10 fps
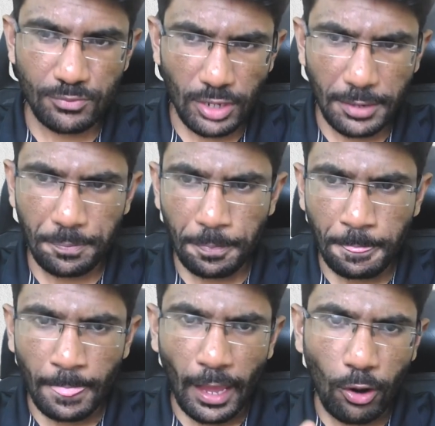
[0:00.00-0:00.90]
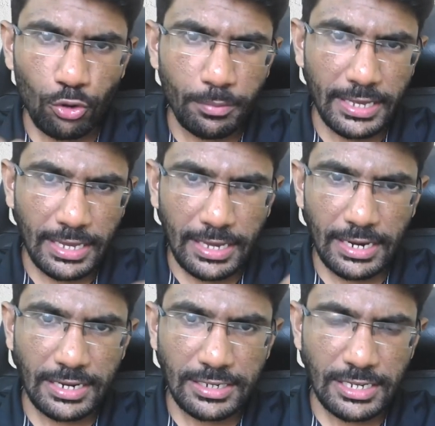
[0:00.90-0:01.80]
Okay, how to make a
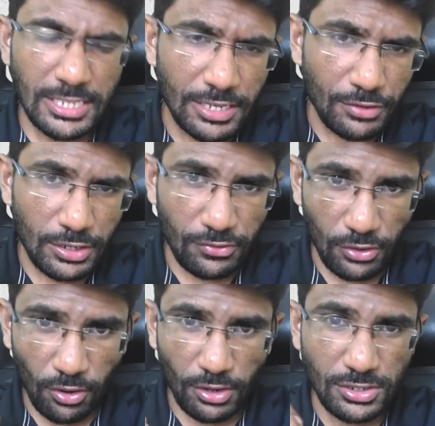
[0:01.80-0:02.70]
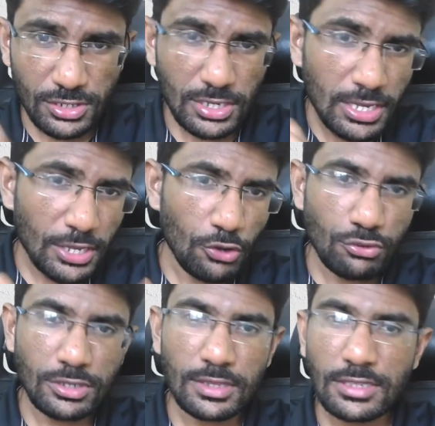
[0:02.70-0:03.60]
career change even if you're lost,
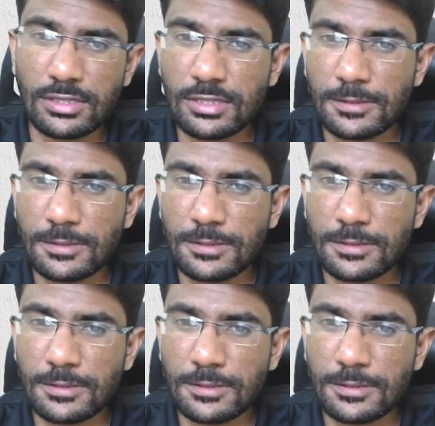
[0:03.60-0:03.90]
using this